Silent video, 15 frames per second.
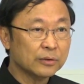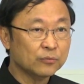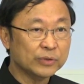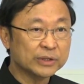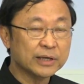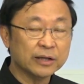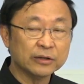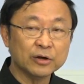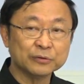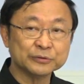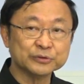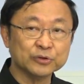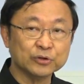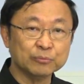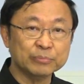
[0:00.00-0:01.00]
we can
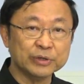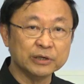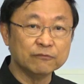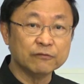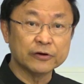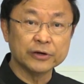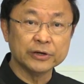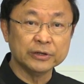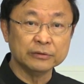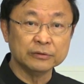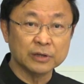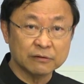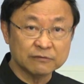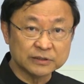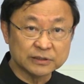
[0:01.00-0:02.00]
also be very
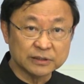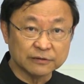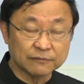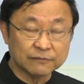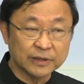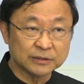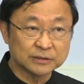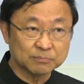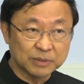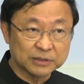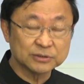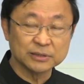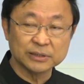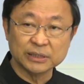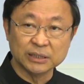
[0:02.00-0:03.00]
innovative,
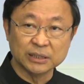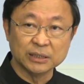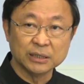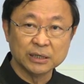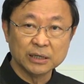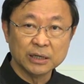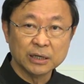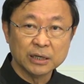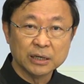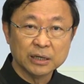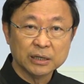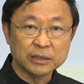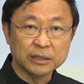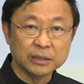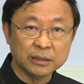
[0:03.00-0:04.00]
especially
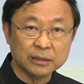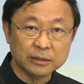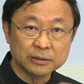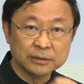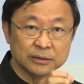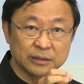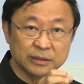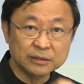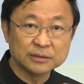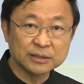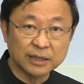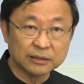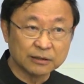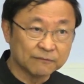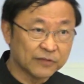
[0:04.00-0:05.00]
in
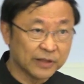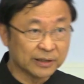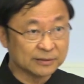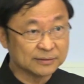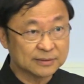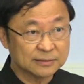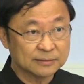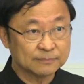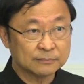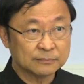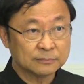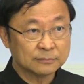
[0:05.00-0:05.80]
Internet of Things.